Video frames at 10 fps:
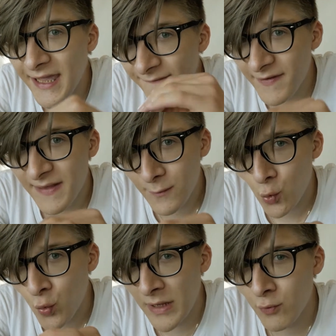even
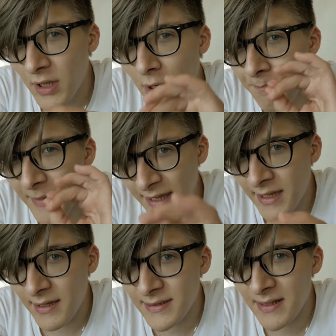when we are
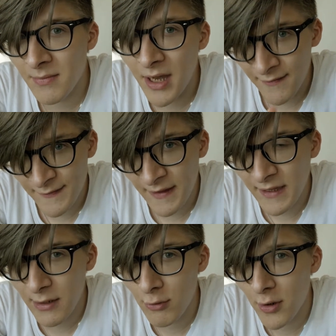making some
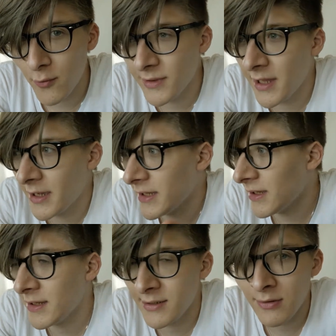anti-hero
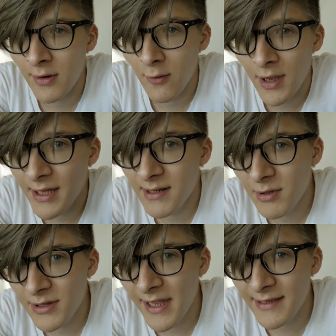like, I don't know,
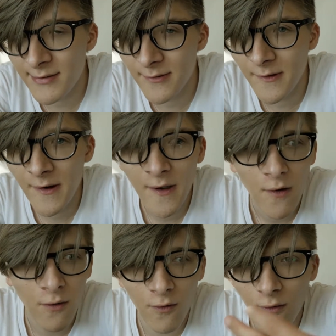Hannibal Lecter
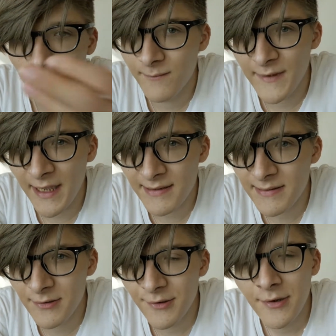or
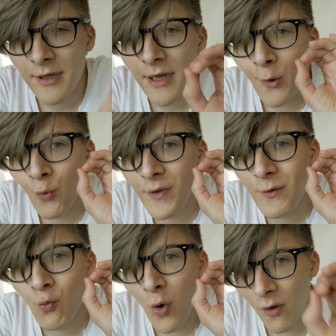Dexter,
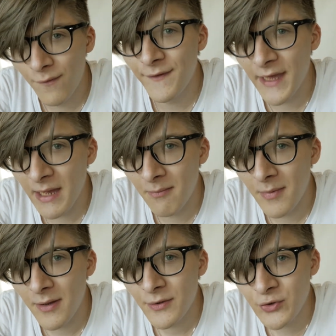we want
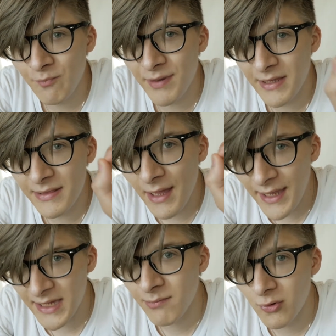them to be
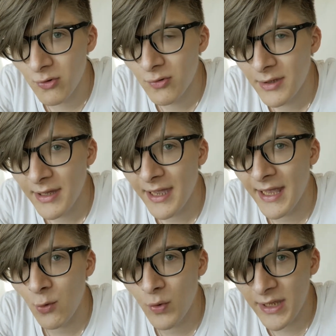likable,
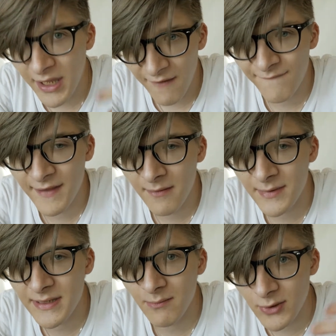and we give
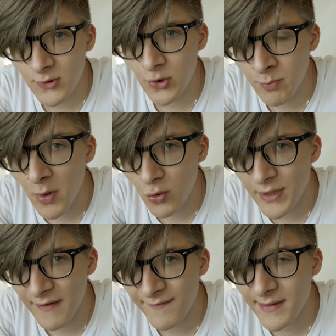them some good
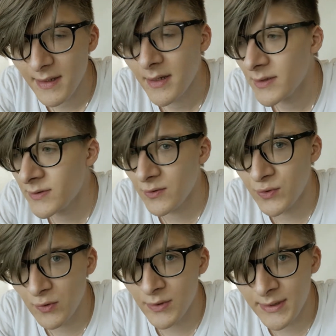motives to
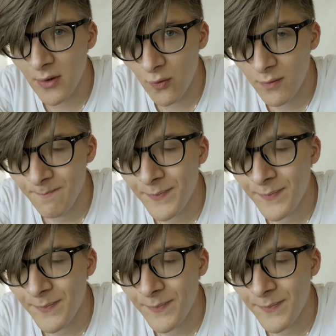do so.